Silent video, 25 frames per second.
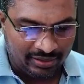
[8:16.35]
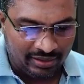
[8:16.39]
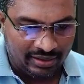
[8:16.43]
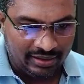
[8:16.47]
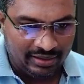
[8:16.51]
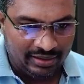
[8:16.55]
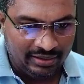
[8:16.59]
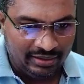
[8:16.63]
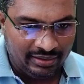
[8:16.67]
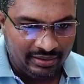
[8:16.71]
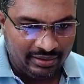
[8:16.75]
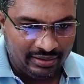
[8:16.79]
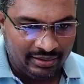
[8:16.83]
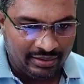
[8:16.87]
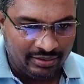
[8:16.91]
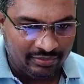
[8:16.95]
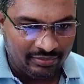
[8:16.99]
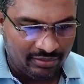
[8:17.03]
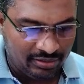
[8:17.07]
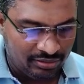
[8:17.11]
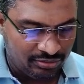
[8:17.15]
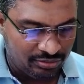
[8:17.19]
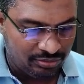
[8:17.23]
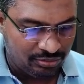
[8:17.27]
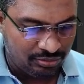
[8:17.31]
id
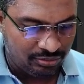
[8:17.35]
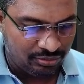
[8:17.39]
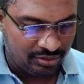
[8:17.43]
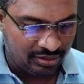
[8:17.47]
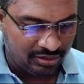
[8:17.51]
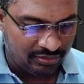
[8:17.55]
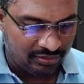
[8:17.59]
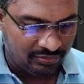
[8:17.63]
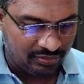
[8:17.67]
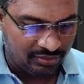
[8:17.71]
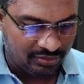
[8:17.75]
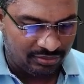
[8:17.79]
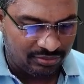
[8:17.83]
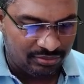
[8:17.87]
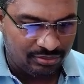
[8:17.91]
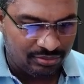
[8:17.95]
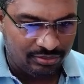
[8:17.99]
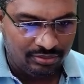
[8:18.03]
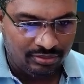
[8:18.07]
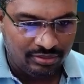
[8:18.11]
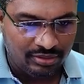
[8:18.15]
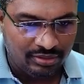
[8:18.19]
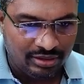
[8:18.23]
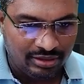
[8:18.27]
equals to